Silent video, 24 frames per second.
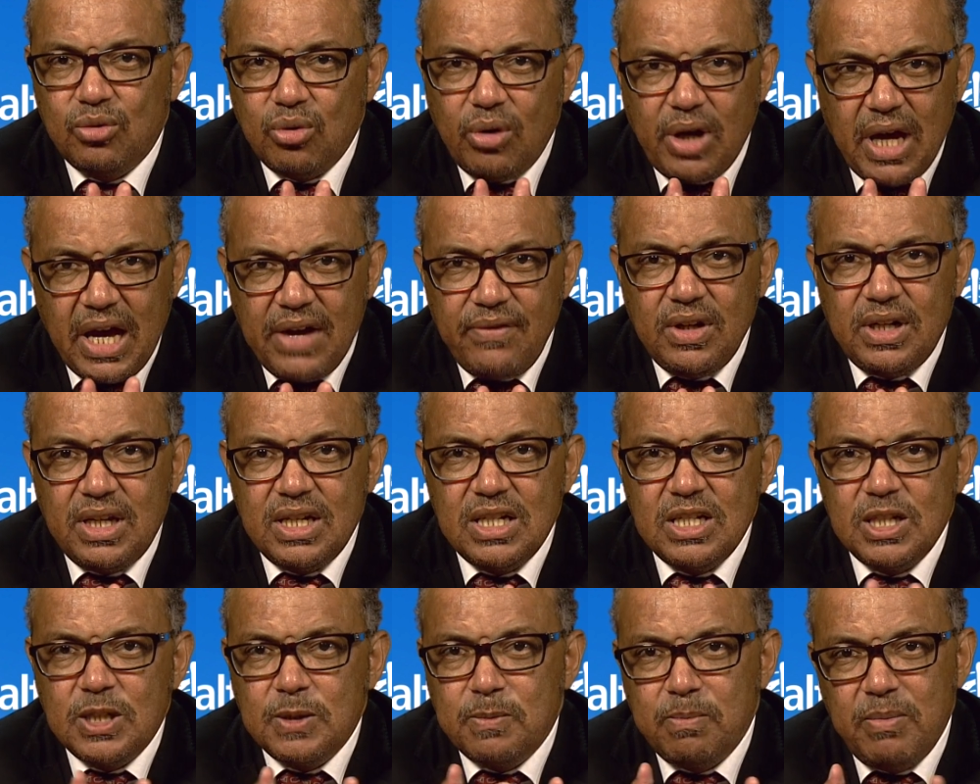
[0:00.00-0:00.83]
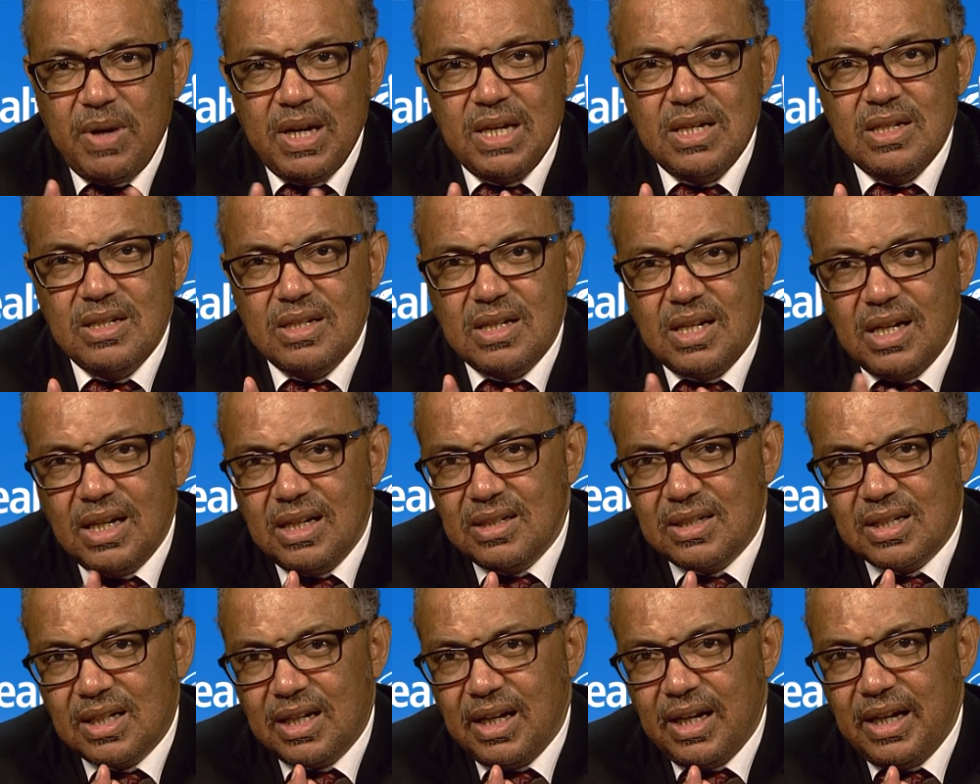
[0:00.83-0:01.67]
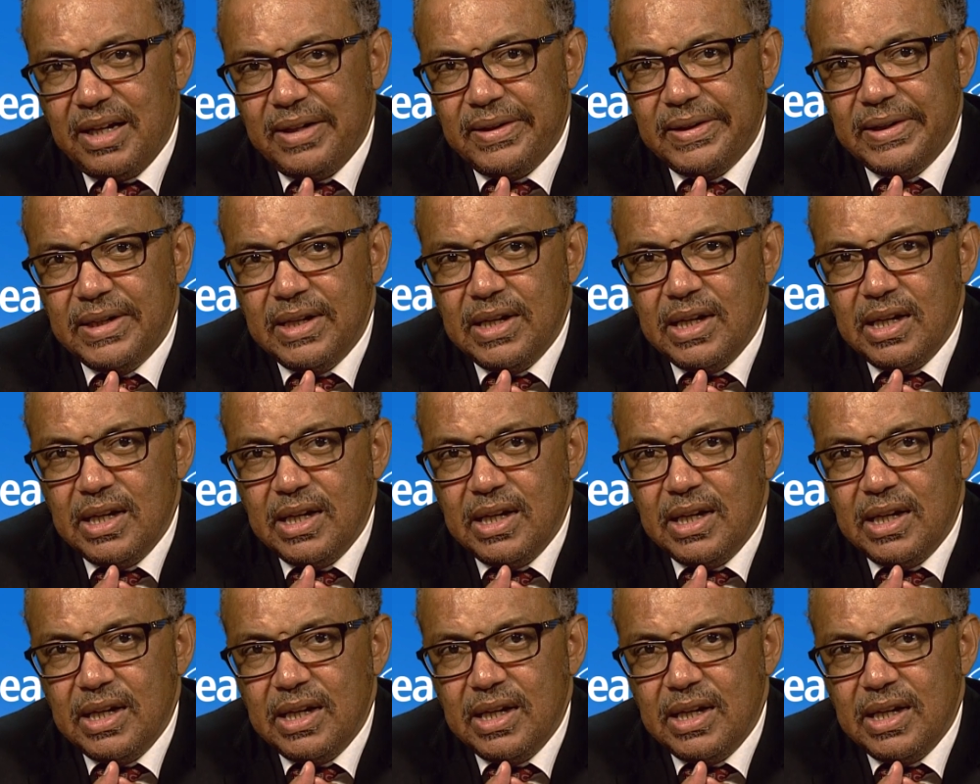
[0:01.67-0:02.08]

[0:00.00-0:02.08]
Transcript: to evidence-based healthcare.